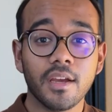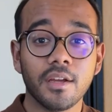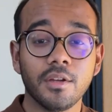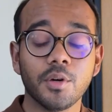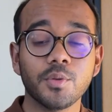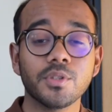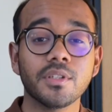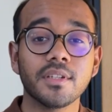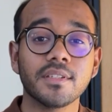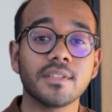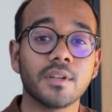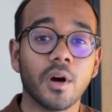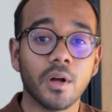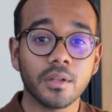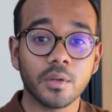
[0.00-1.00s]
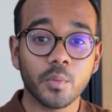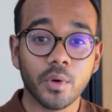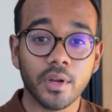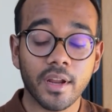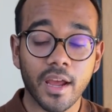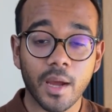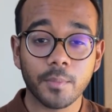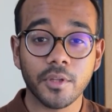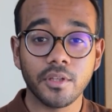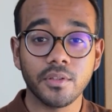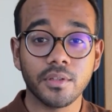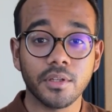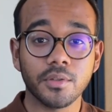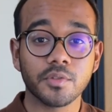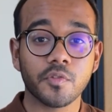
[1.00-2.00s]
Notion is an all-in-one app that you
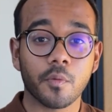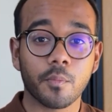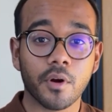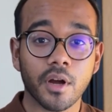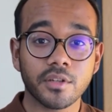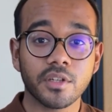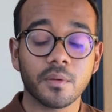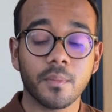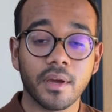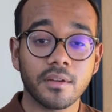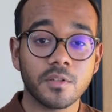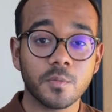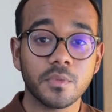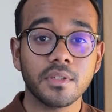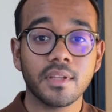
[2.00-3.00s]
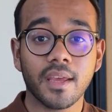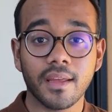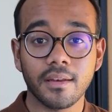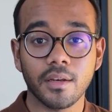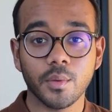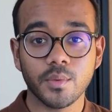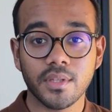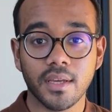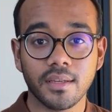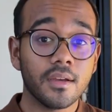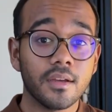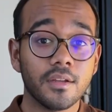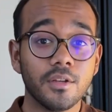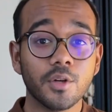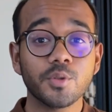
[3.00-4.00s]
can use for project management and
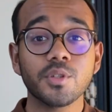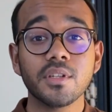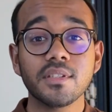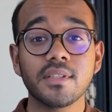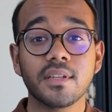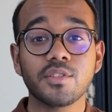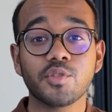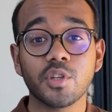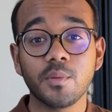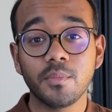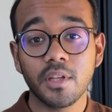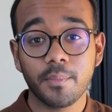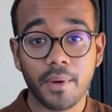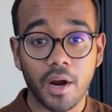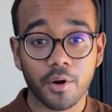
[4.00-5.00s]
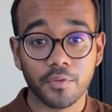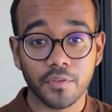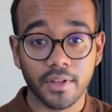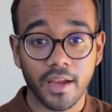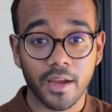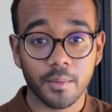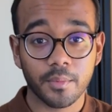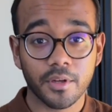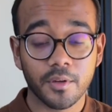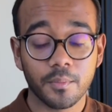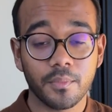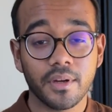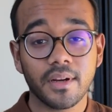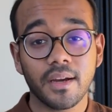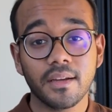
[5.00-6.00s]
note-taking. Notion is an extremely powerful app,
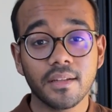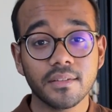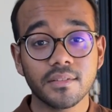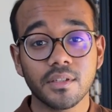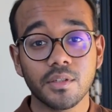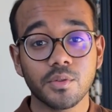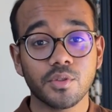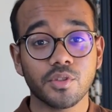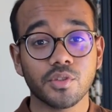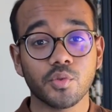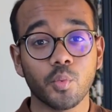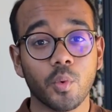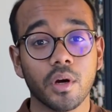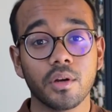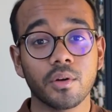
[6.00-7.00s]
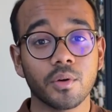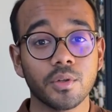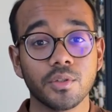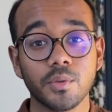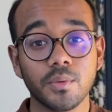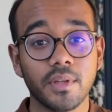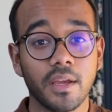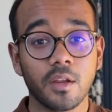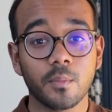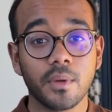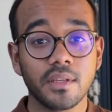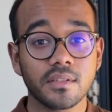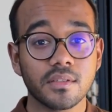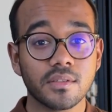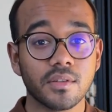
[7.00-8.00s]
but I like to use just one or two
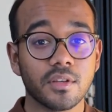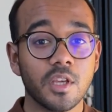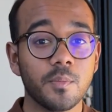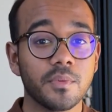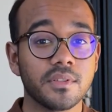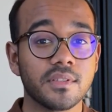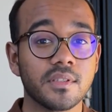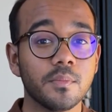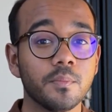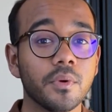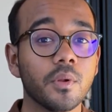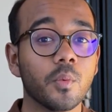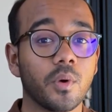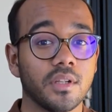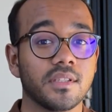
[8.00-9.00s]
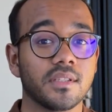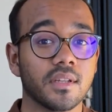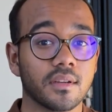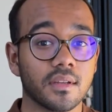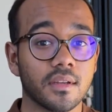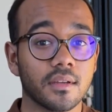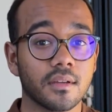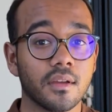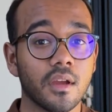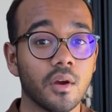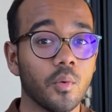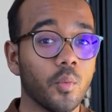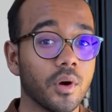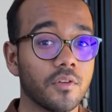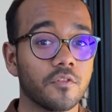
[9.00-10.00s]
databases to keep it simple while studying
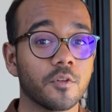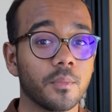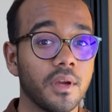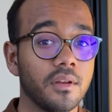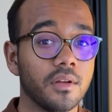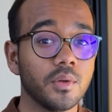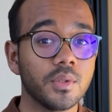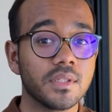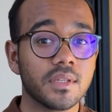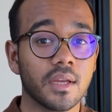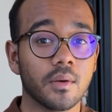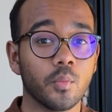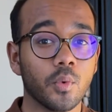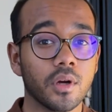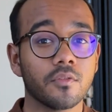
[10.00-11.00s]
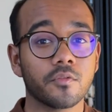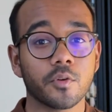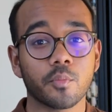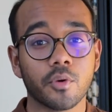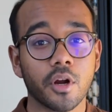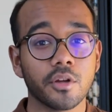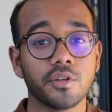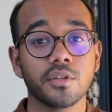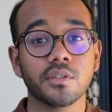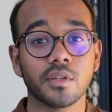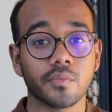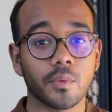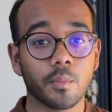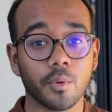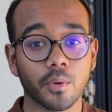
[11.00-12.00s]
one for my notes and one for projects
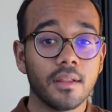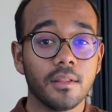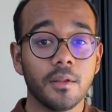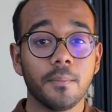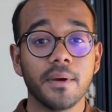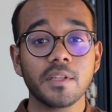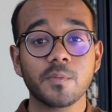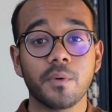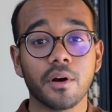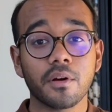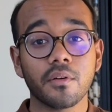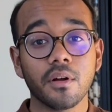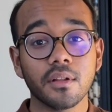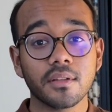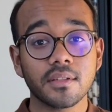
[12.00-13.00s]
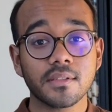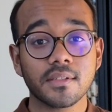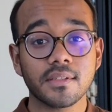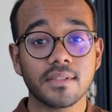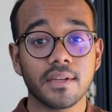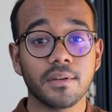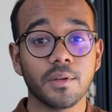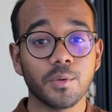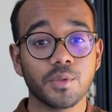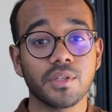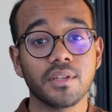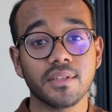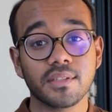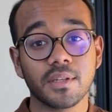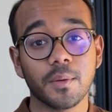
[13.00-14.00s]
and reports. The best part of all this is that
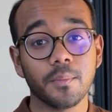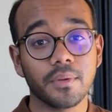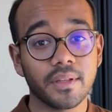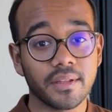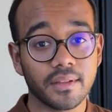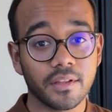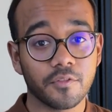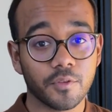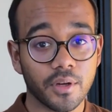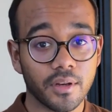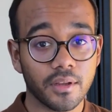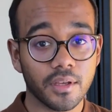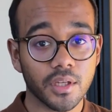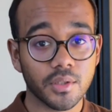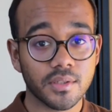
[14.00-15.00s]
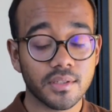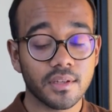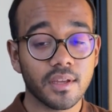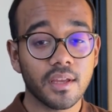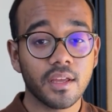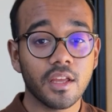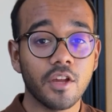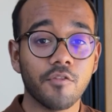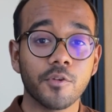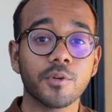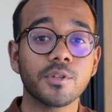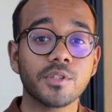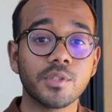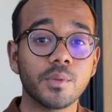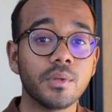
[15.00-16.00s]
Notion is completely free to use. If you're
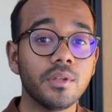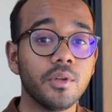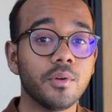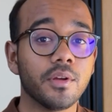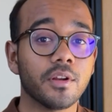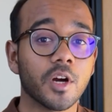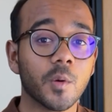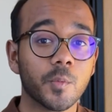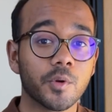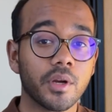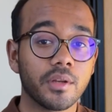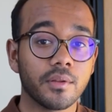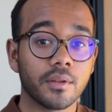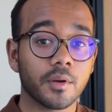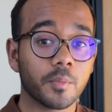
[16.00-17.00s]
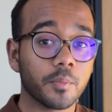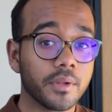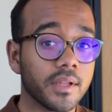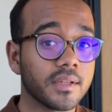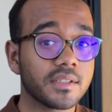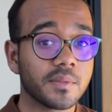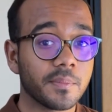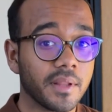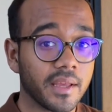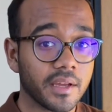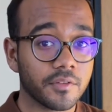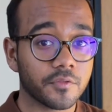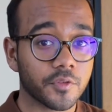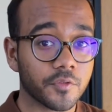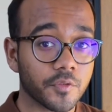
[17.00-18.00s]
a student, you can upgrade to their Plus
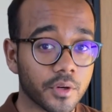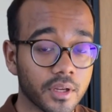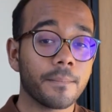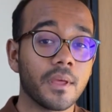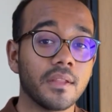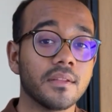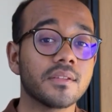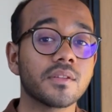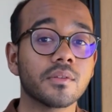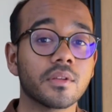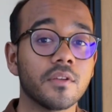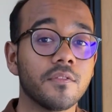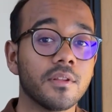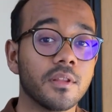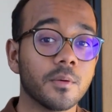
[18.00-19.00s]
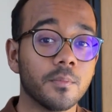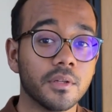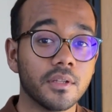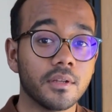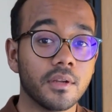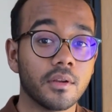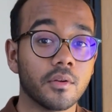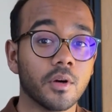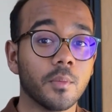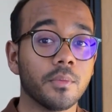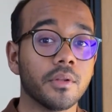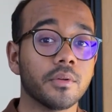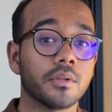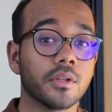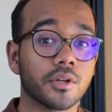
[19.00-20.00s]
plan for free, and this will give you the ability to
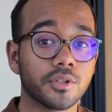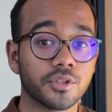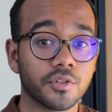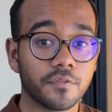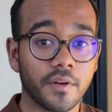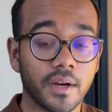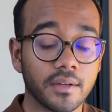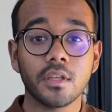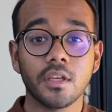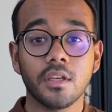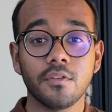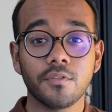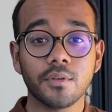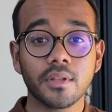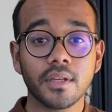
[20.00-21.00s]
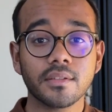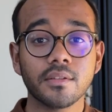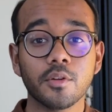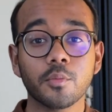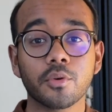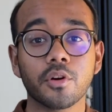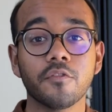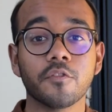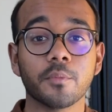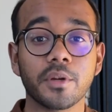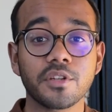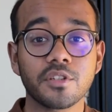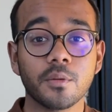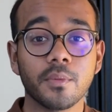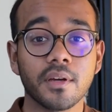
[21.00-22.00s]
upload larger files. If you'd like to know more
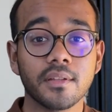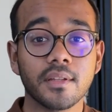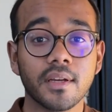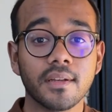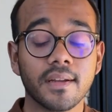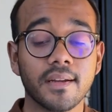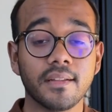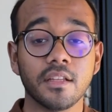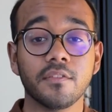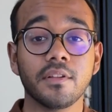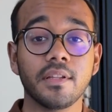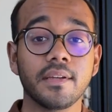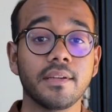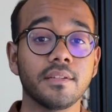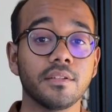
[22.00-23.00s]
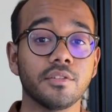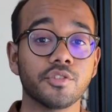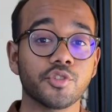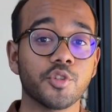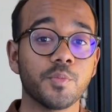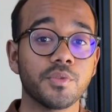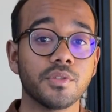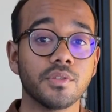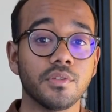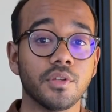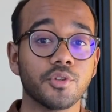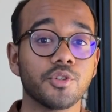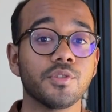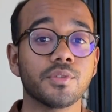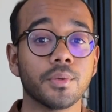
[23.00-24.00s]
information about that, I leave a link in the description to
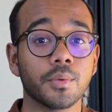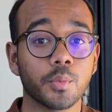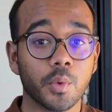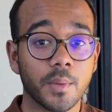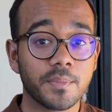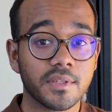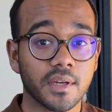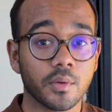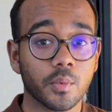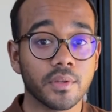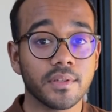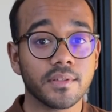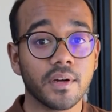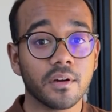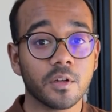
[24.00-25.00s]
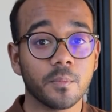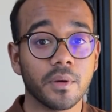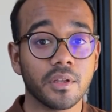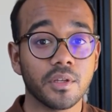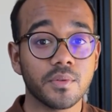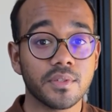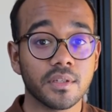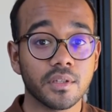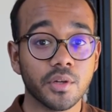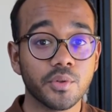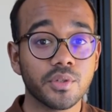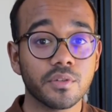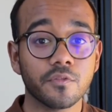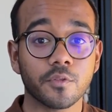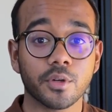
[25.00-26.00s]
Notion's own website where they talk about using
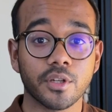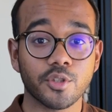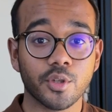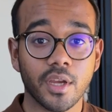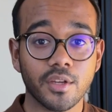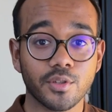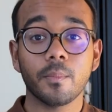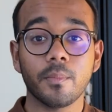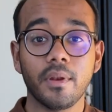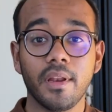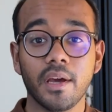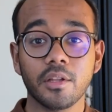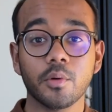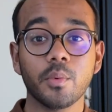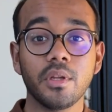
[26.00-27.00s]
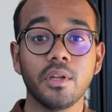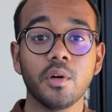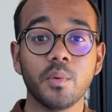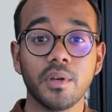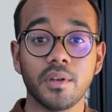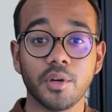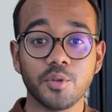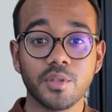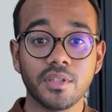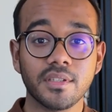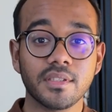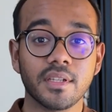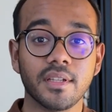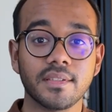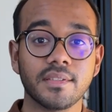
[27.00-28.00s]
Notion for education. Now that we know what Notion
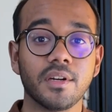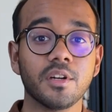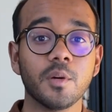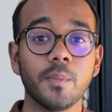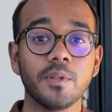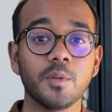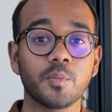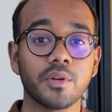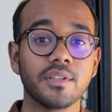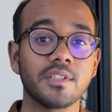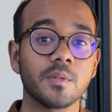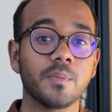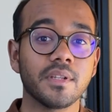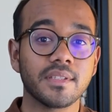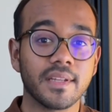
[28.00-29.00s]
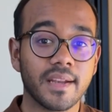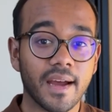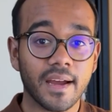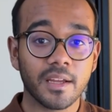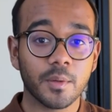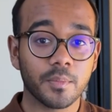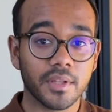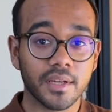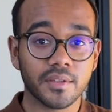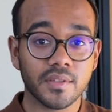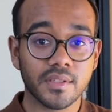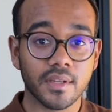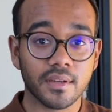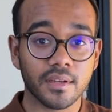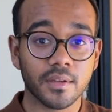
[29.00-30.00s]
is, let's talk about the principles that I apply to
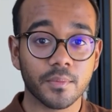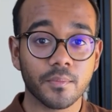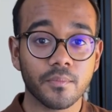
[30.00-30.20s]
studying.